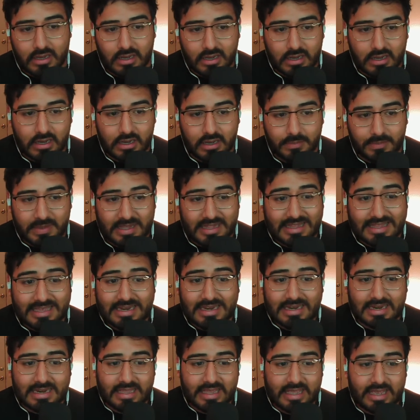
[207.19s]
It did
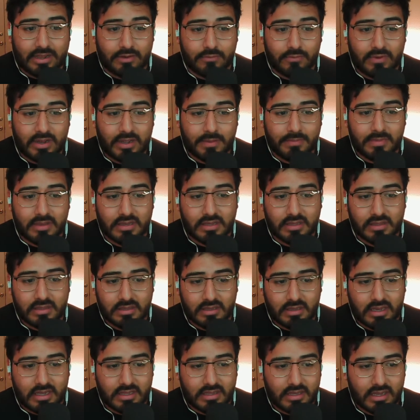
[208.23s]
it again, right? Because
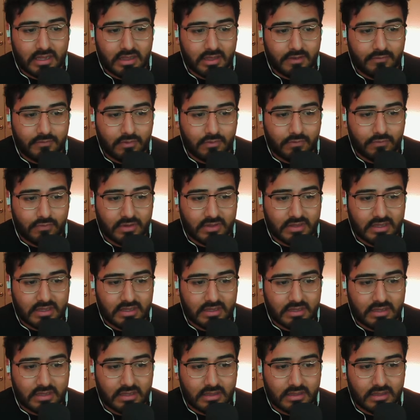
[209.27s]
at that level of
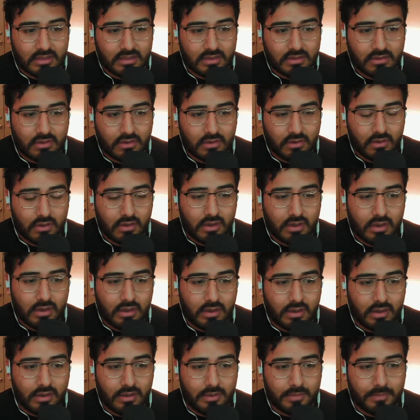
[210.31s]
resistance,
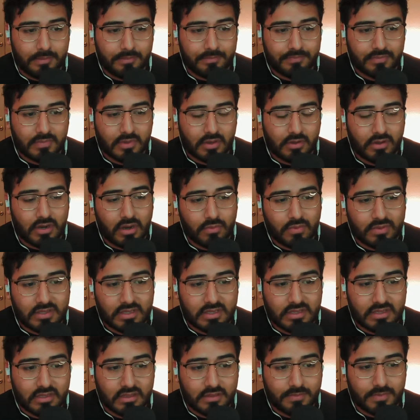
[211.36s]
or not
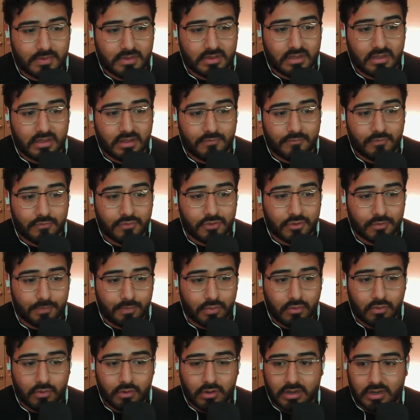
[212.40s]
resistance, but the level of
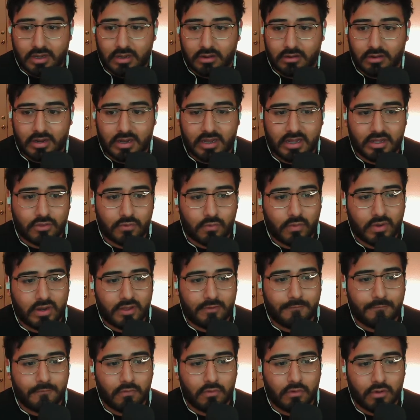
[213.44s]
support here at
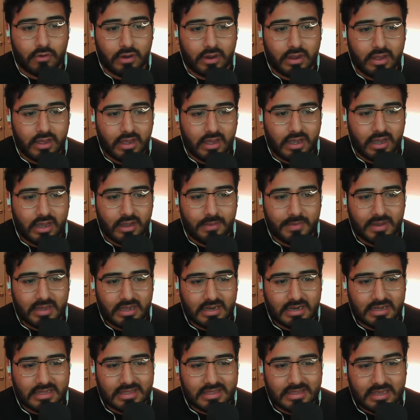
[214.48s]
24, I
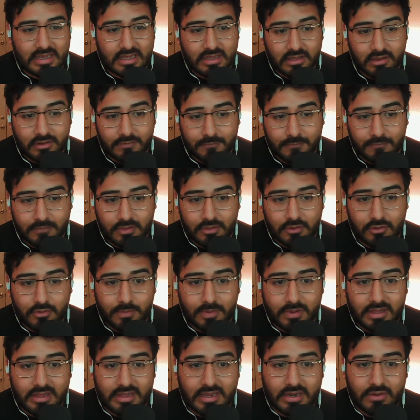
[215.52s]
mean, it stayed there for a little
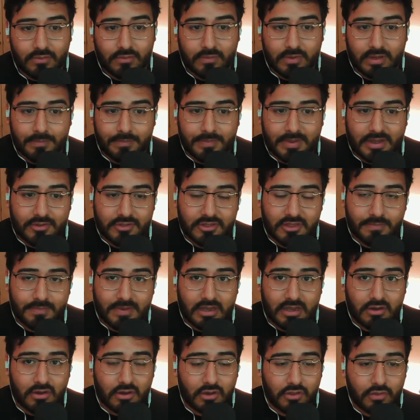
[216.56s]
bit and then it bounced
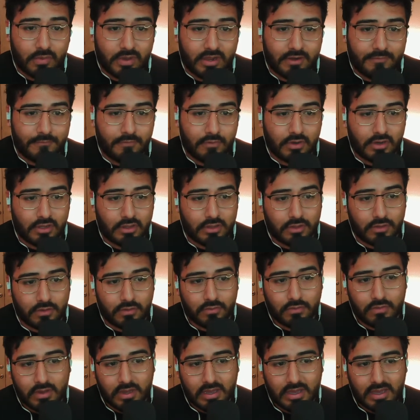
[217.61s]
back all the way to
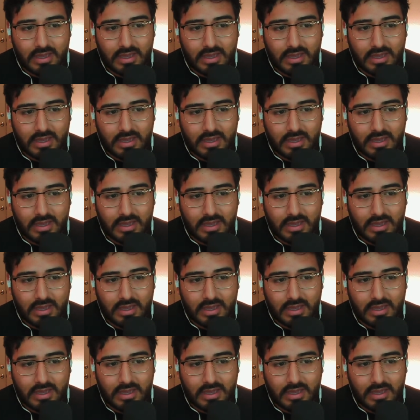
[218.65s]
42.